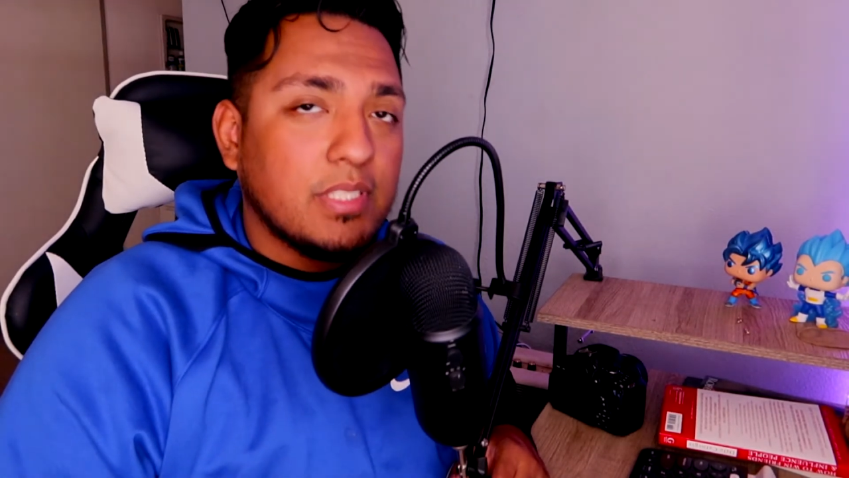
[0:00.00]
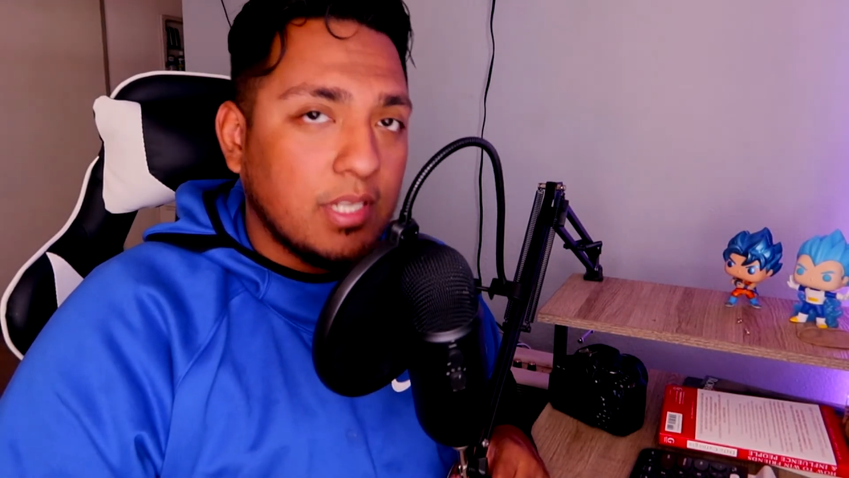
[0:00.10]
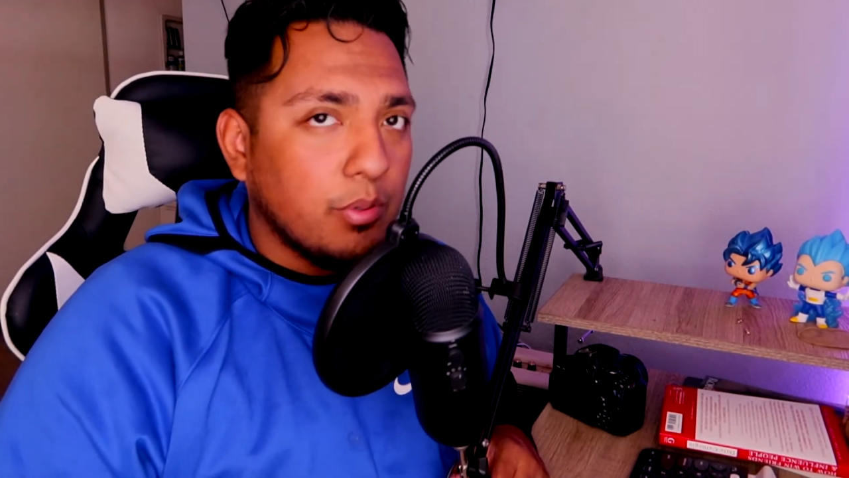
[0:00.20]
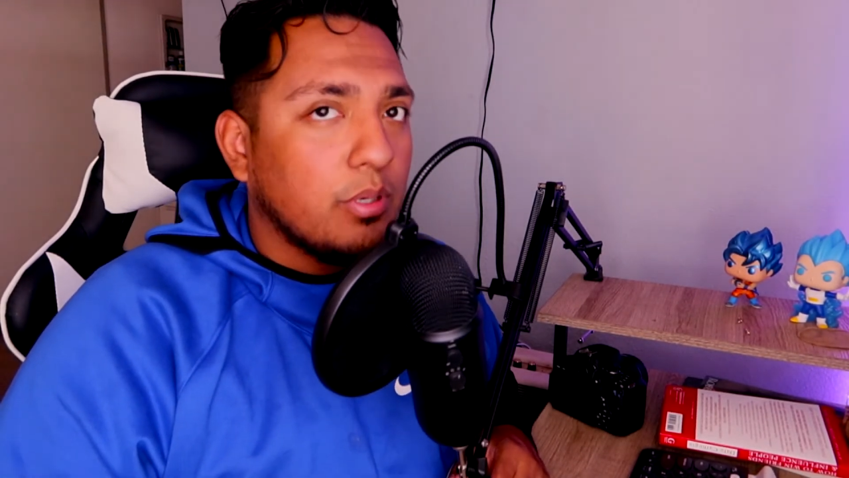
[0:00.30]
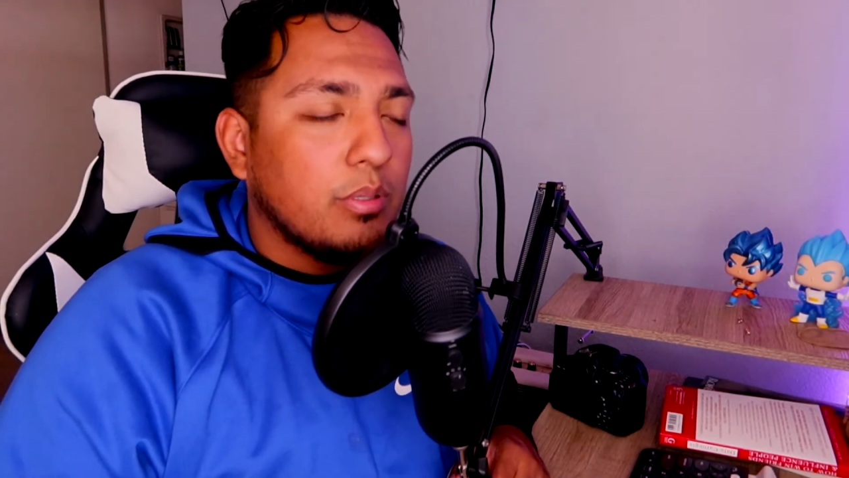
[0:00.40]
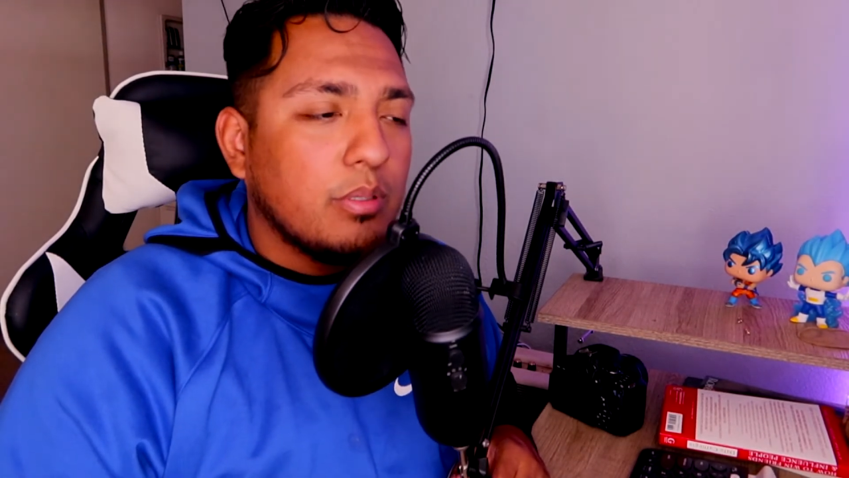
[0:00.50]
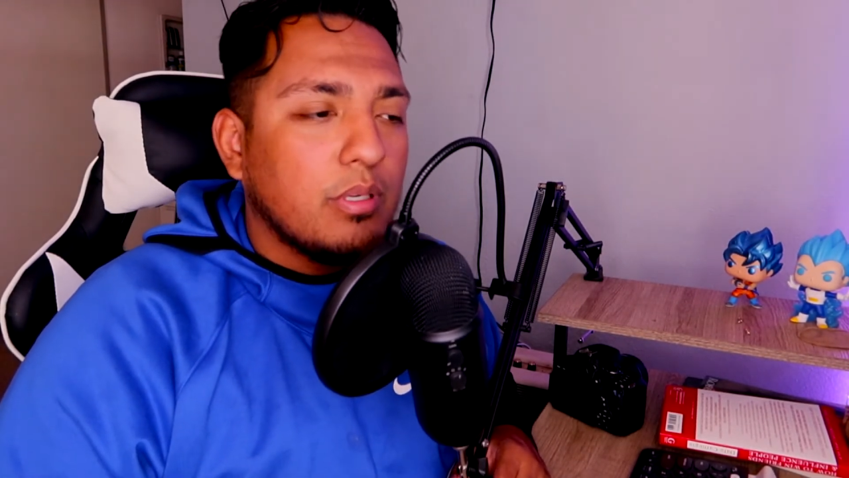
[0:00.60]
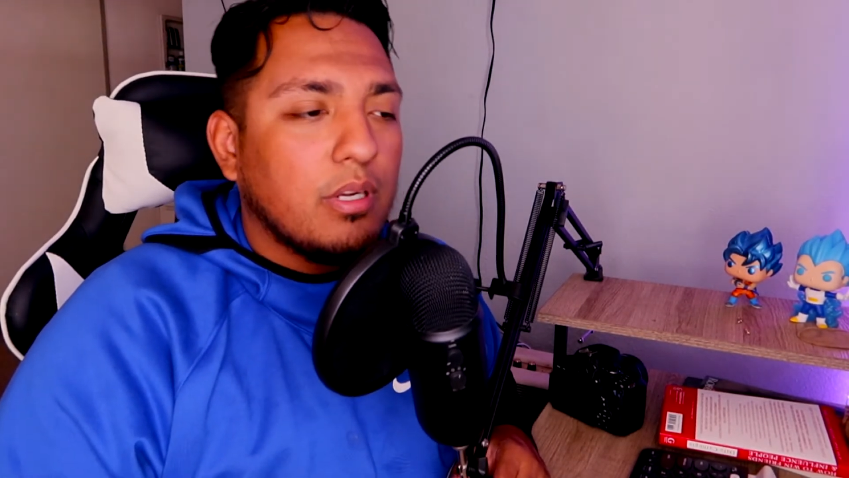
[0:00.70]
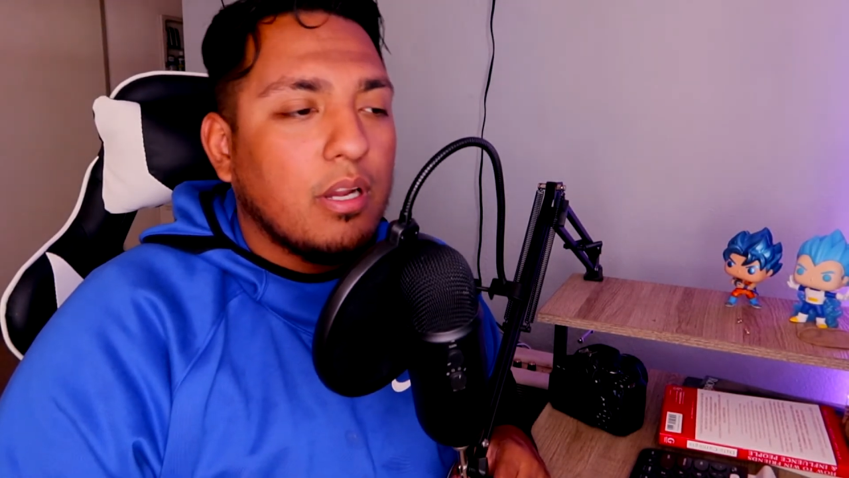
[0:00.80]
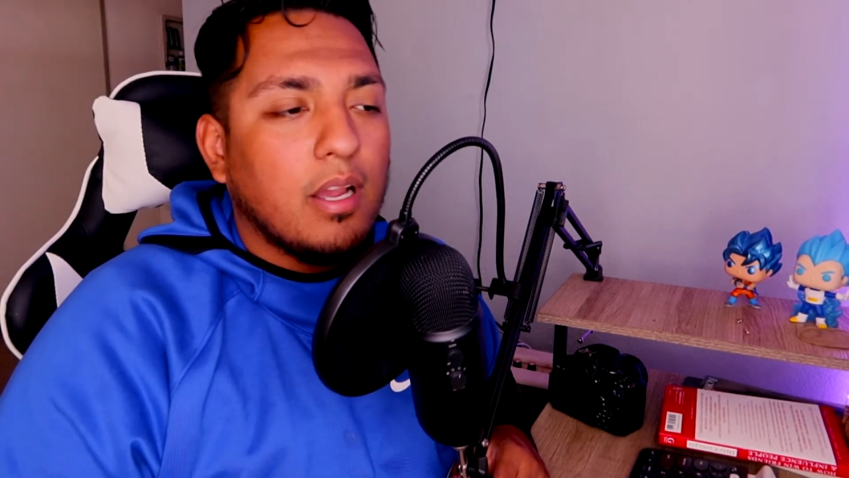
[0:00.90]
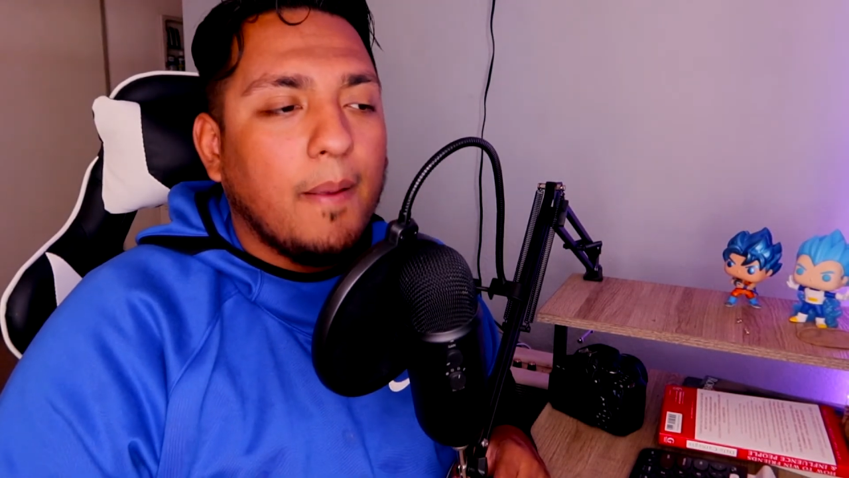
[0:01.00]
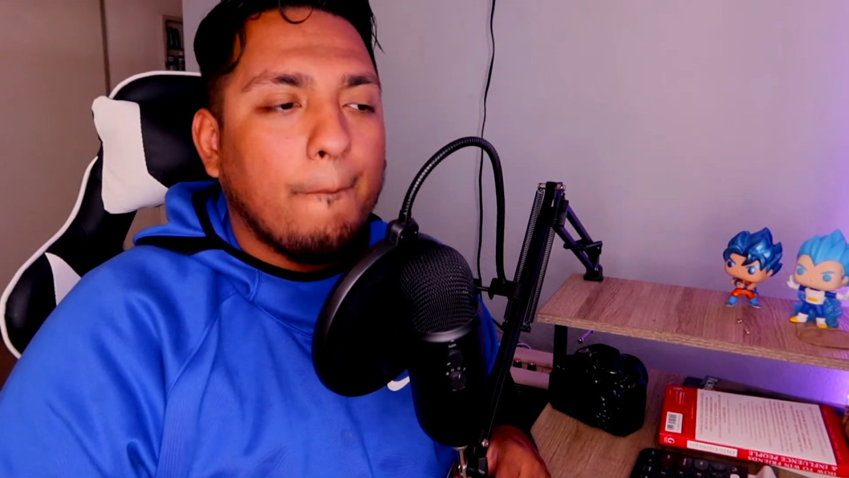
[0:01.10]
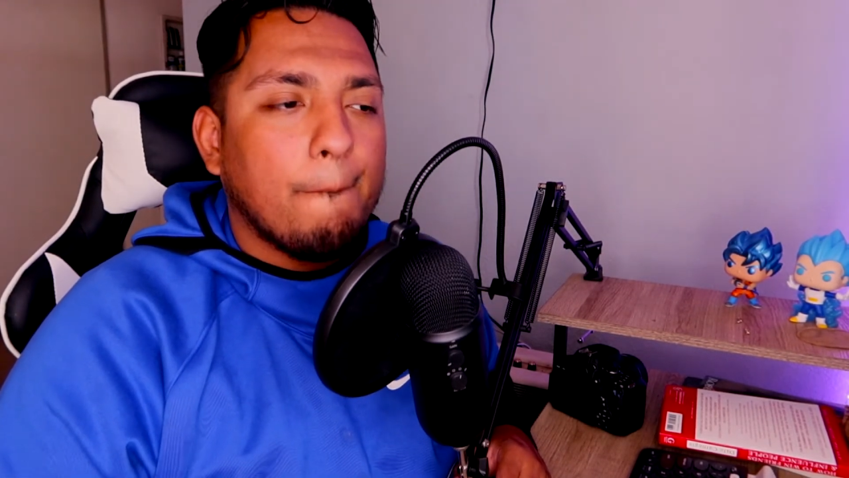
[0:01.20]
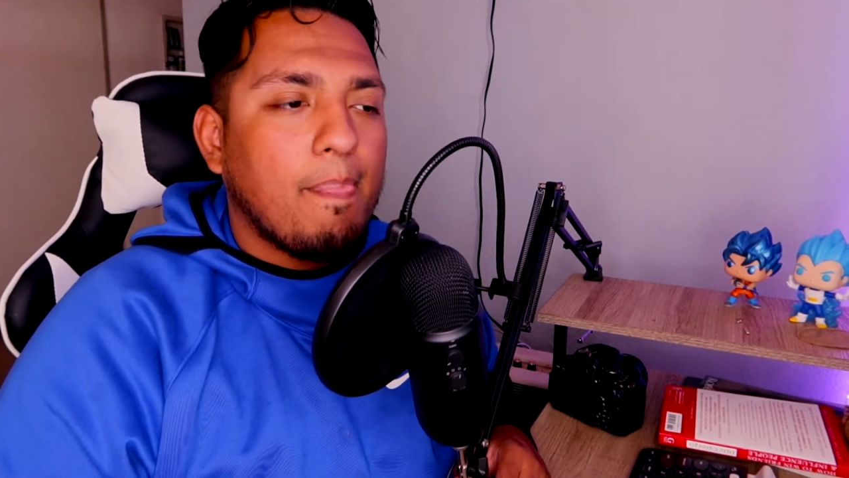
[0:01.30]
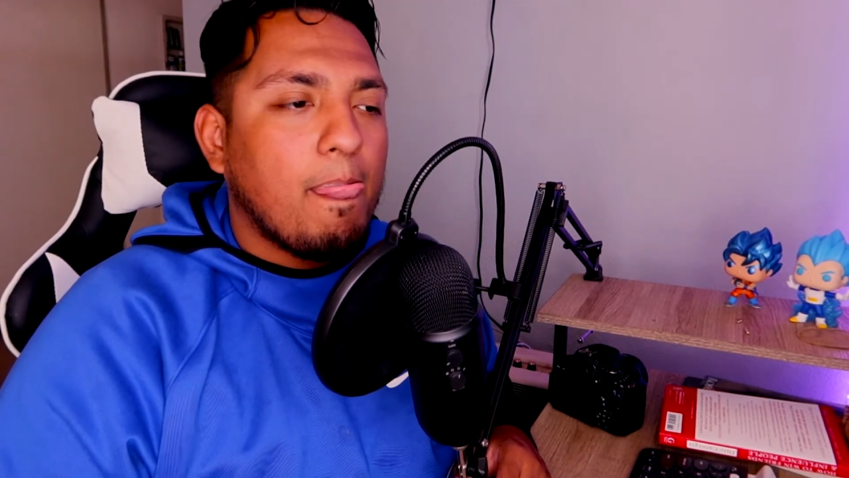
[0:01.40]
zero. All right.